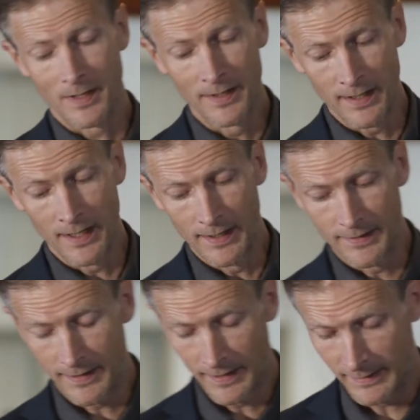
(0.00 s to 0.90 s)

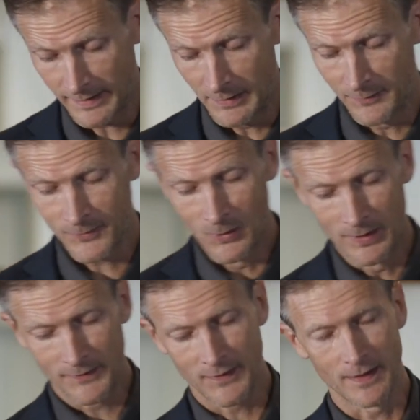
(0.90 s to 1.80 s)
and I can of
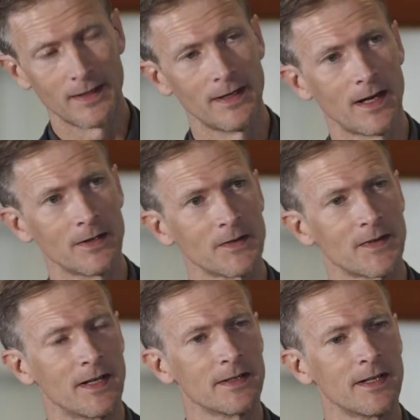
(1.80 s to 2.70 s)
course
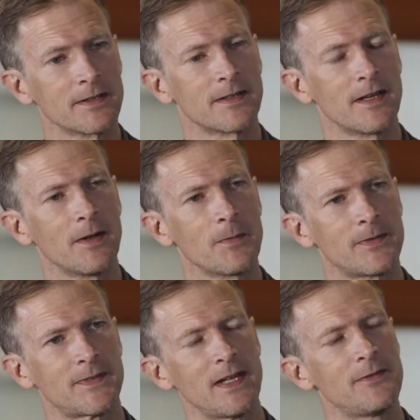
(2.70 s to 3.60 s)
understand that the
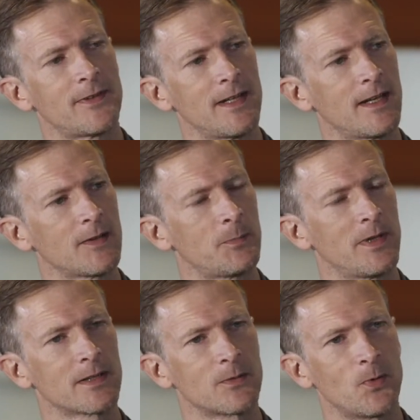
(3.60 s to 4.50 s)
safety
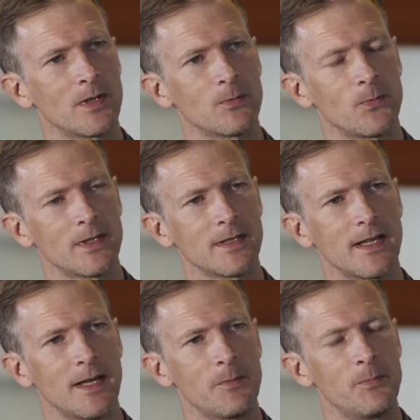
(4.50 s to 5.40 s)
aspect will
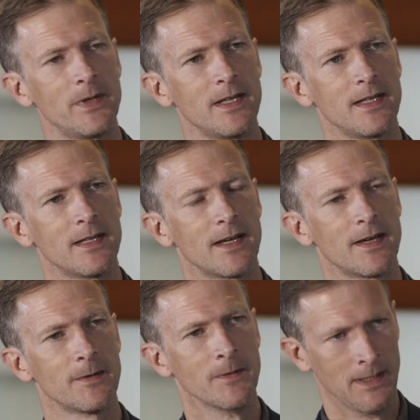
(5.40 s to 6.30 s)
be
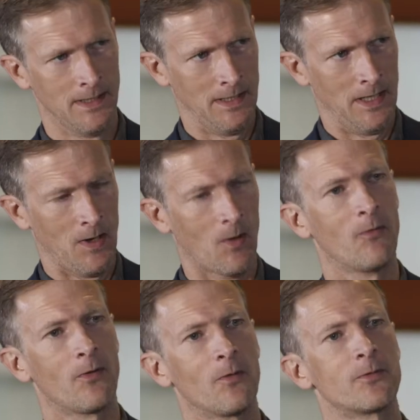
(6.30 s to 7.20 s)

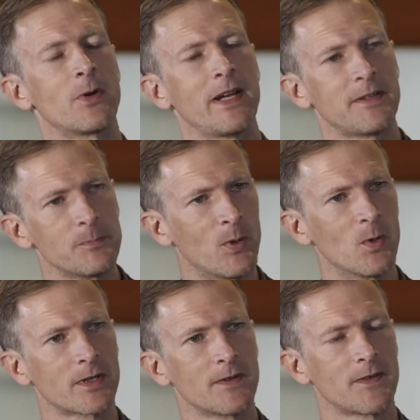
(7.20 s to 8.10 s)
of great
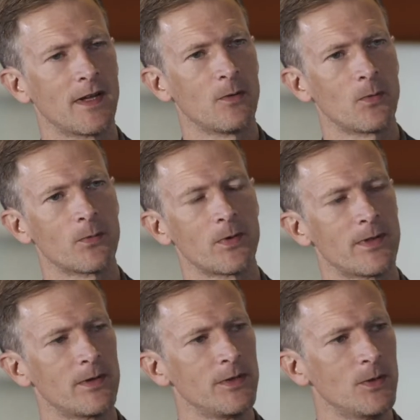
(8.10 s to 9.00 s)
importance now with
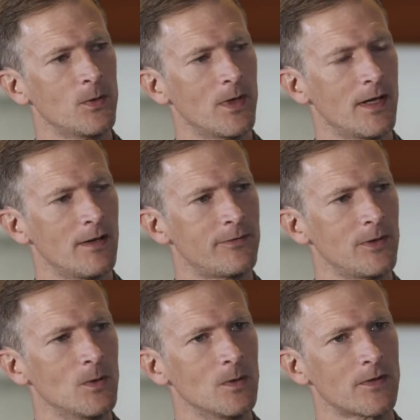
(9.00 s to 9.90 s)
the new
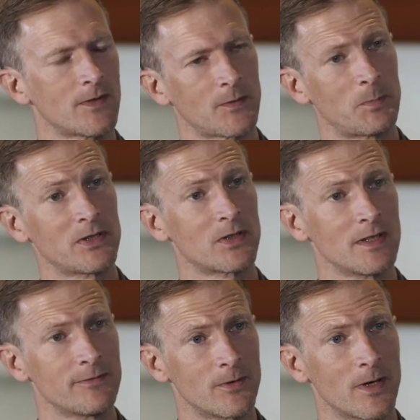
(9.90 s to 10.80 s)
fuels,
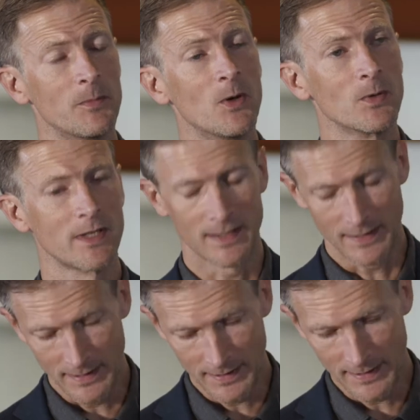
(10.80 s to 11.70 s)
especially for ammonia and